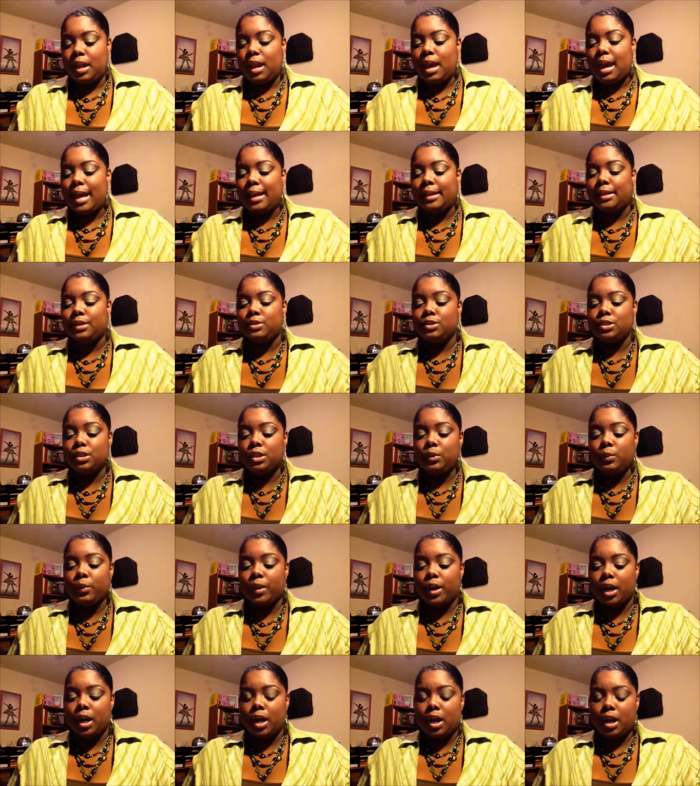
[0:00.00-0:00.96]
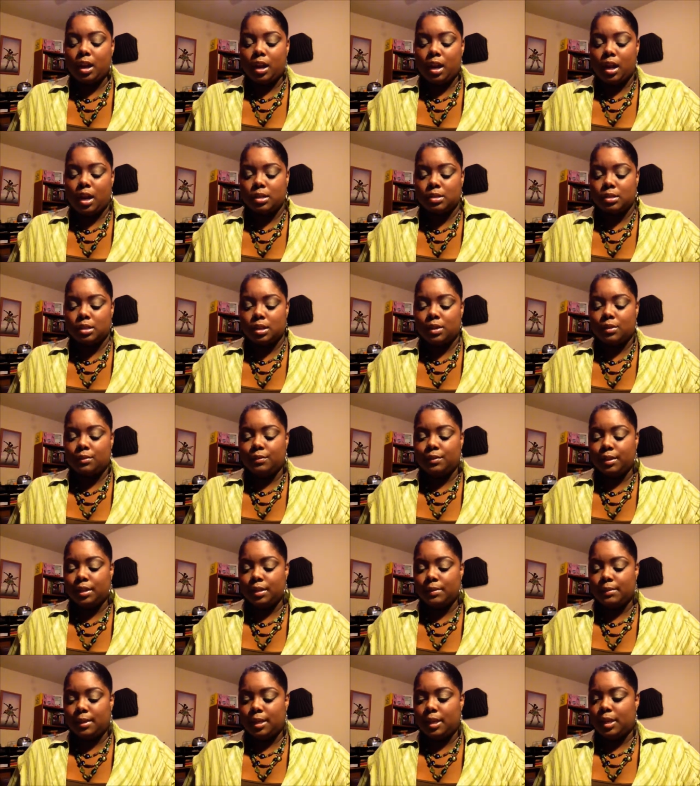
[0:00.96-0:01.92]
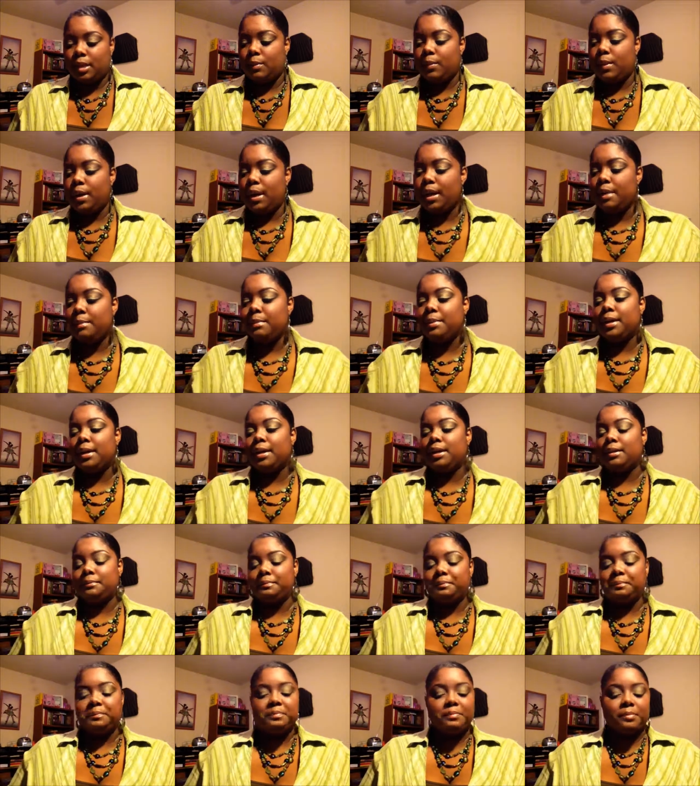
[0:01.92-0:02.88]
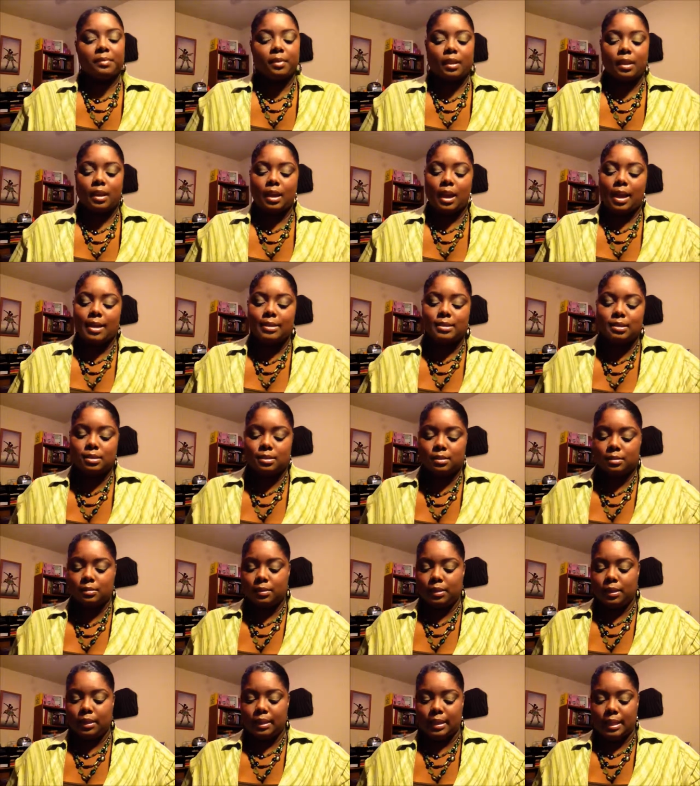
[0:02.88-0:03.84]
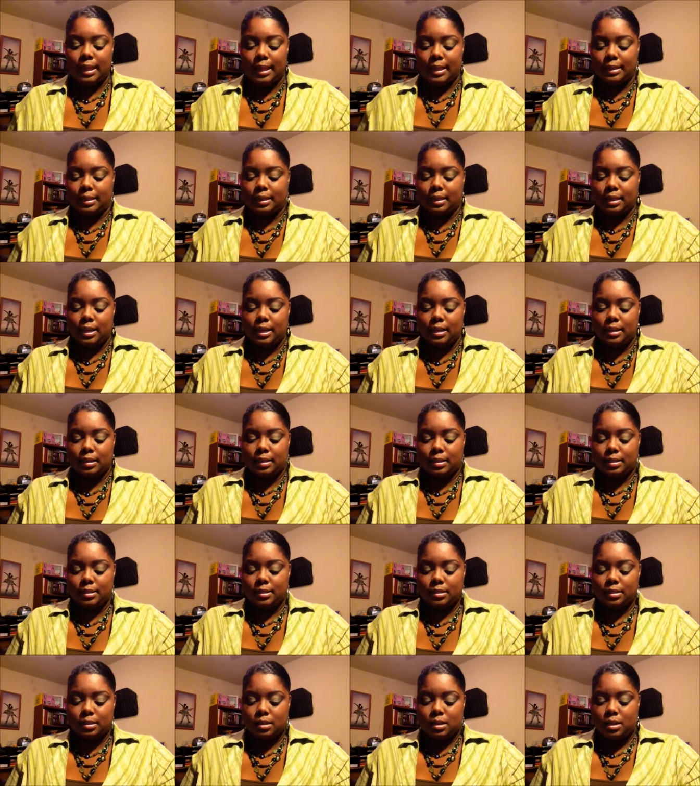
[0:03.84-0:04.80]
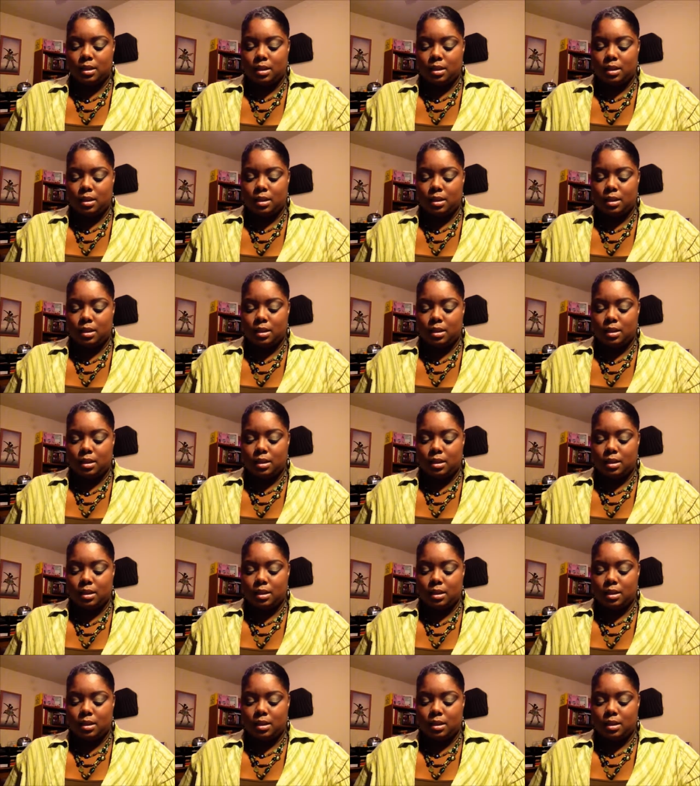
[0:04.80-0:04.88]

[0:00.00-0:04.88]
I usually wear a gloss over them anyway, but I still really like the colors.